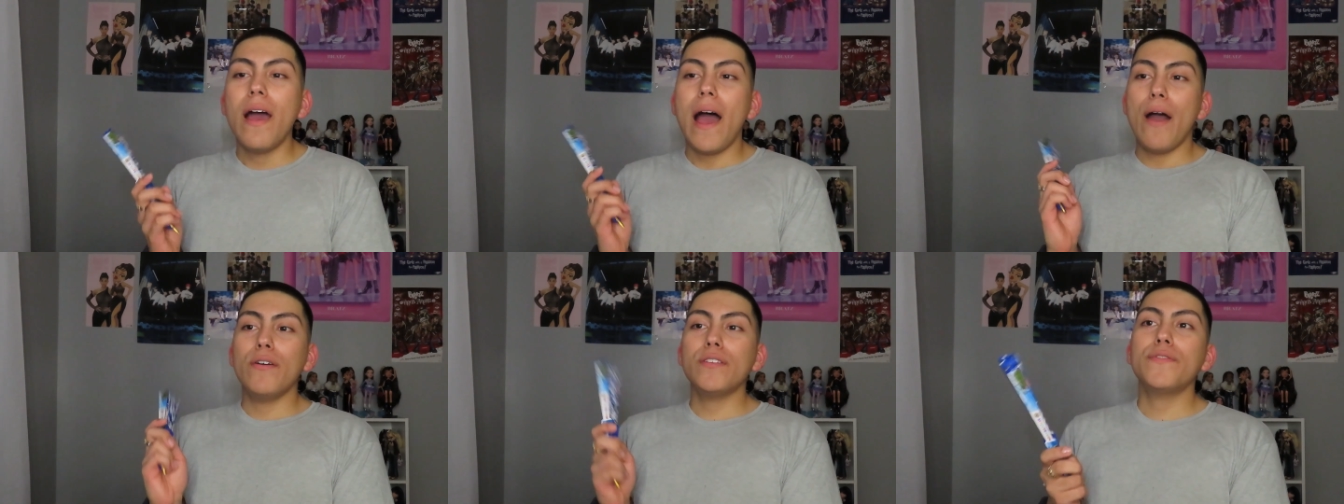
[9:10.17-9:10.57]

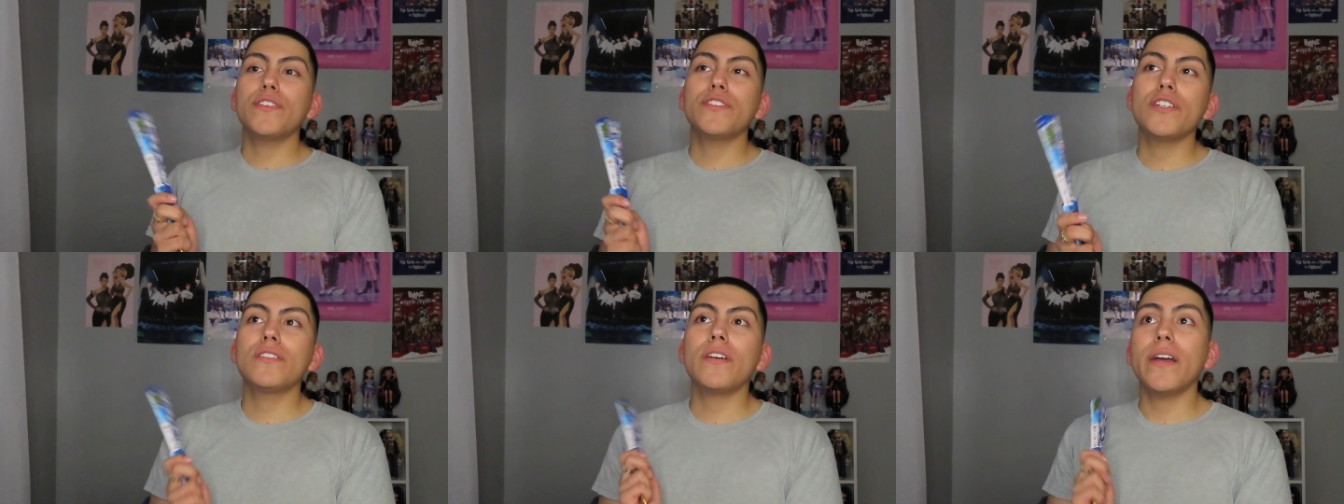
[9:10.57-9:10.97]
I was for
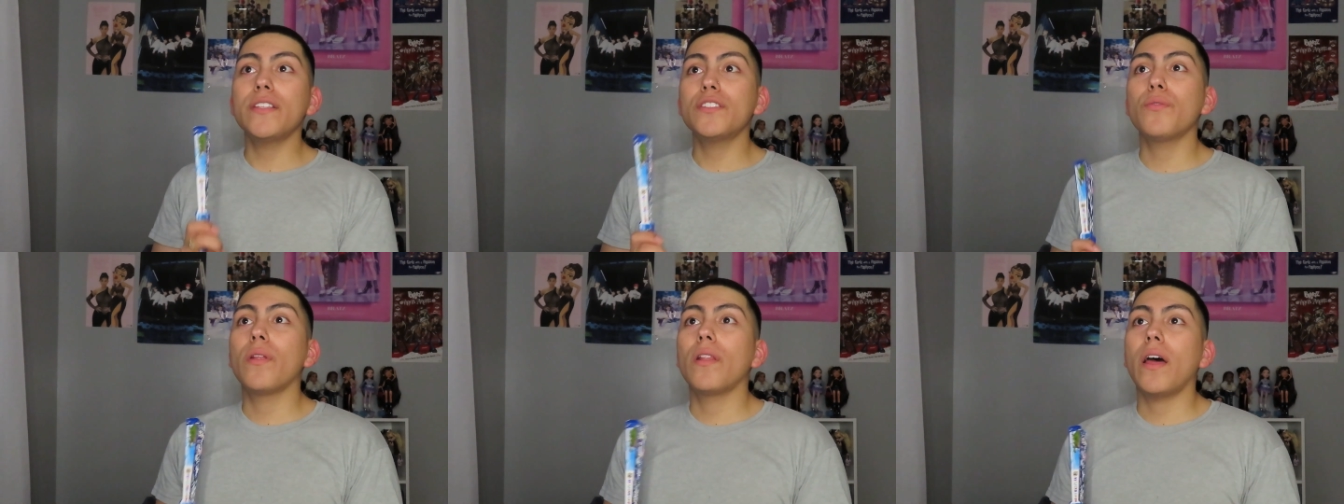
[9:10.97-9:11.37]
sure talking
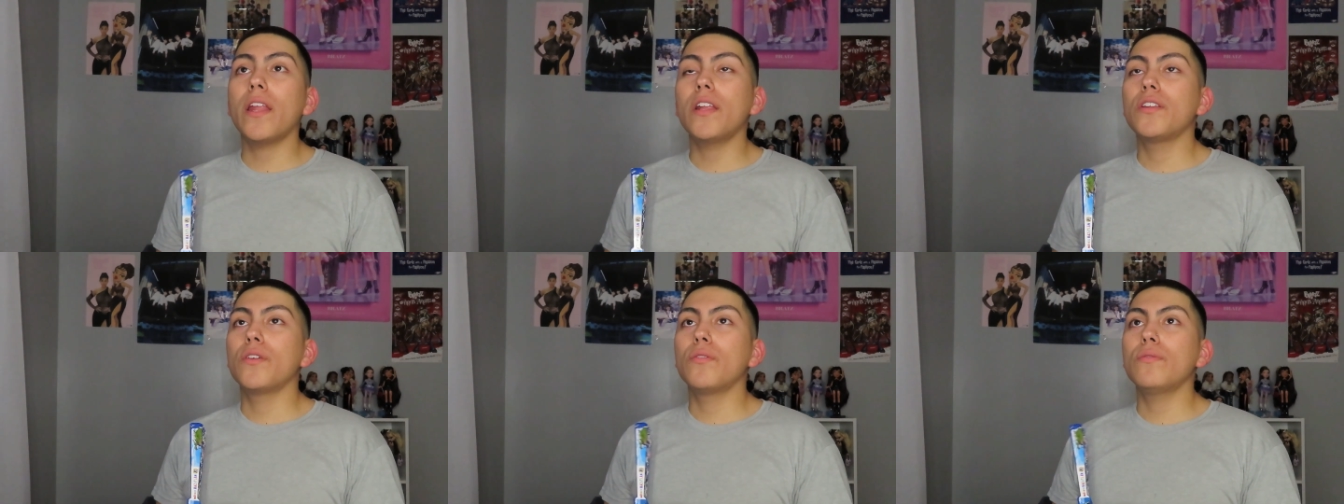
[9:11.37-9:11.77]
to a lot
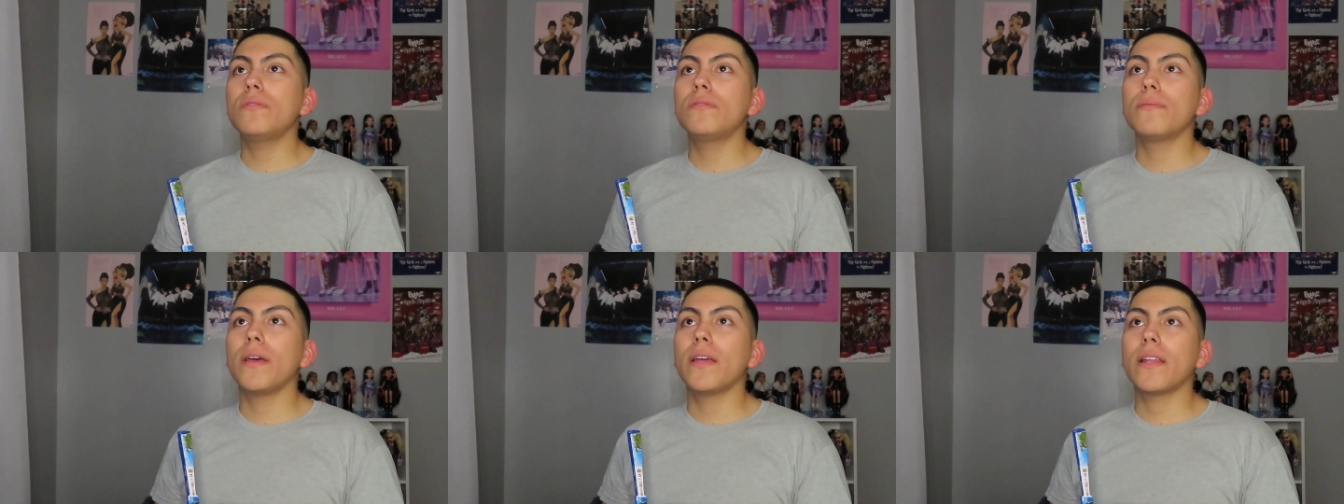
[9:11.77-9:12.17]
of
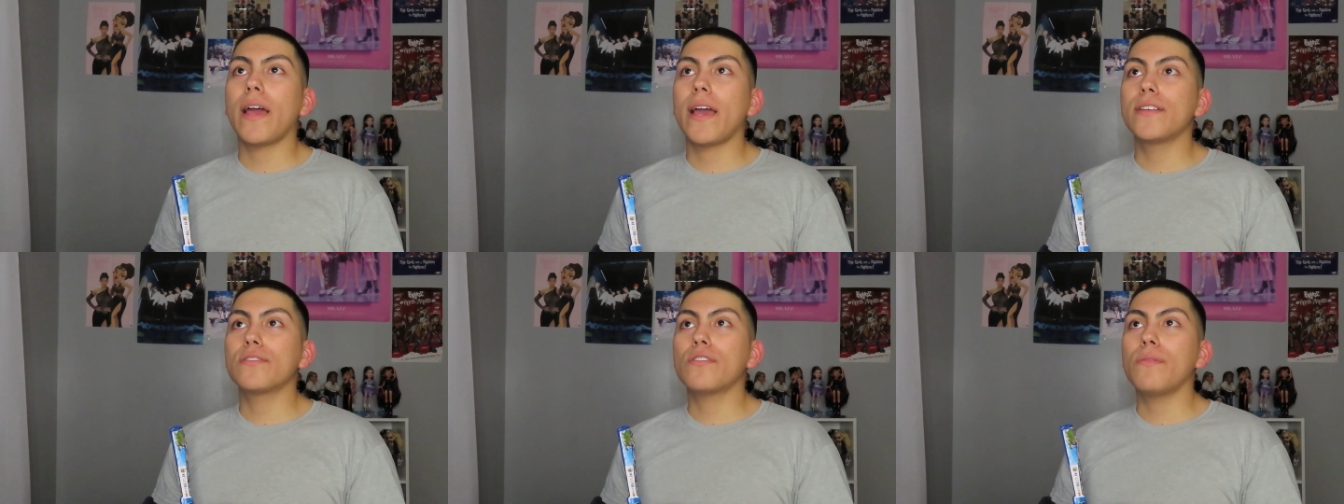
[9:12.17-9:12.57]
dudes in
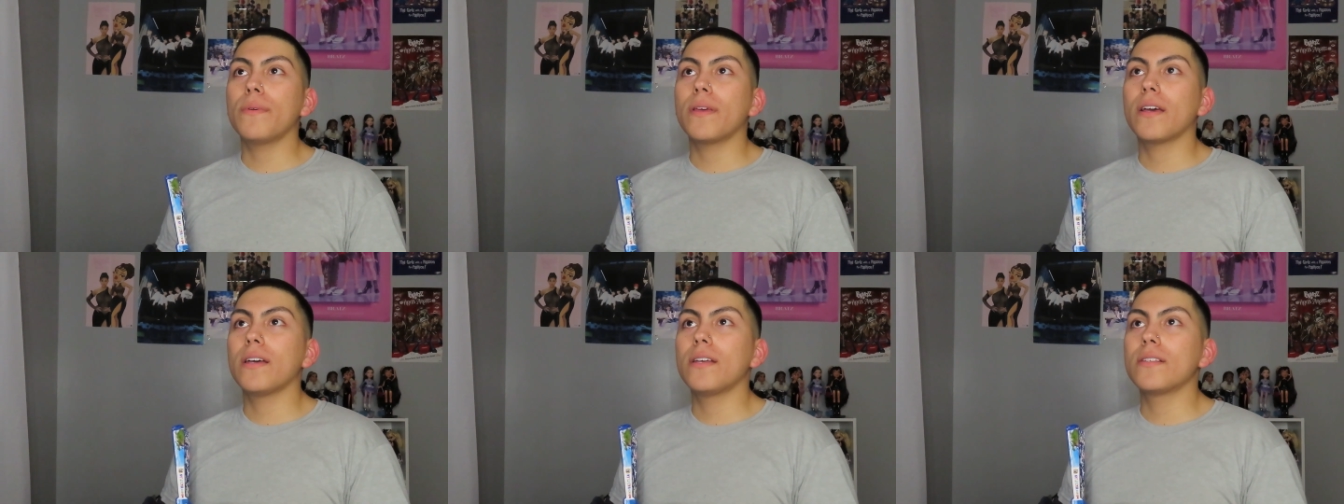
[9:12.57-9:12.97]
high school
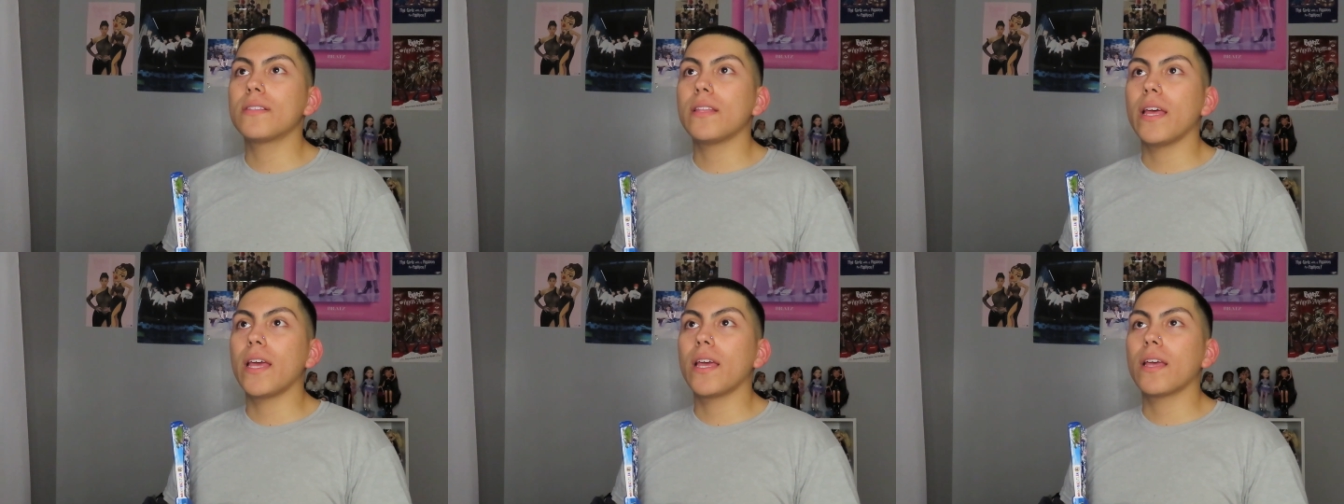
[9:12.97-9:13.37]
because
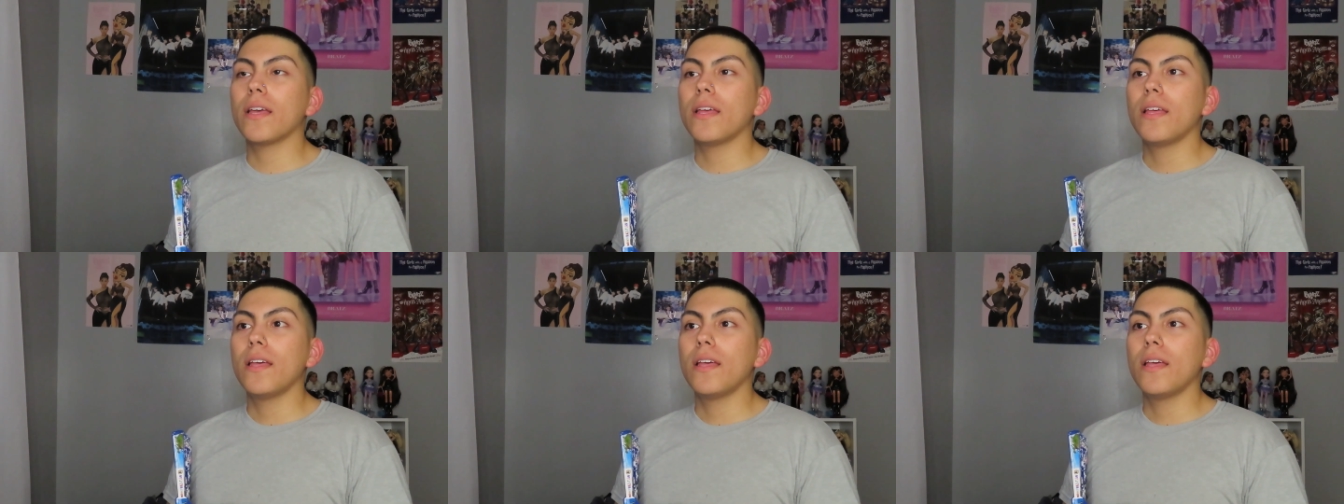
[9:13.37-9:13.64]
like